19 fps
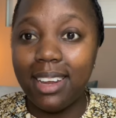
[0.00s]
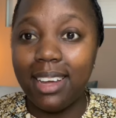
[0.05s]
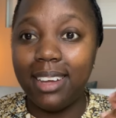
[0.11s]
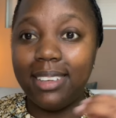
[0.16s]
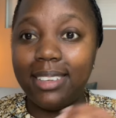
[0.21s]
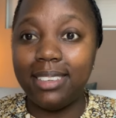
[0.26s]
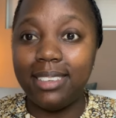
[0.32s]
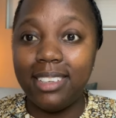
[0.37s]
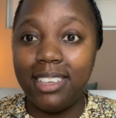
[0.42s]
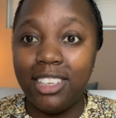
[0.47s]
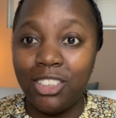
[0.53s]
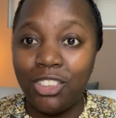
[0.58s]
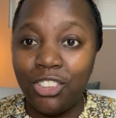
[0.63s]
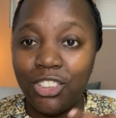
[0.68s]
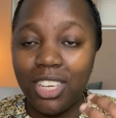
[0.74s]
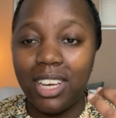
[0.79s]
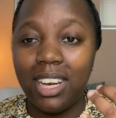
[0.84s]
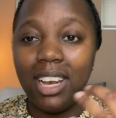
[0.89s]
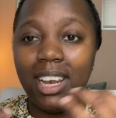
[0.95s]
like
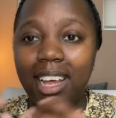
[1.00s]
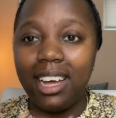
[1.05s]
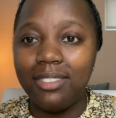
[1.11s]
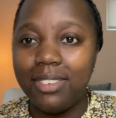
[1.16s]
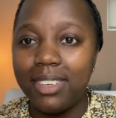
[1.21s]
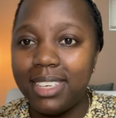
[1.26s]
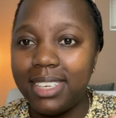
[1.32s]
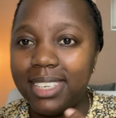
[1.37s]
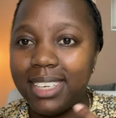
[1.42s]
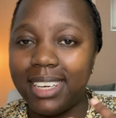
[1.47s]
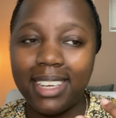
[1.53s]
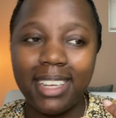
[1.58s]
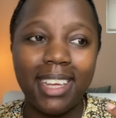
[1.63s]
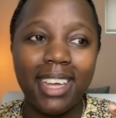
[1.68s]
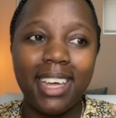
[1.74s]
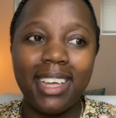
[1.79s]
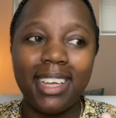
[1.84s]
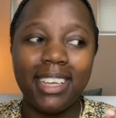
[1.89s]
sage and lavender.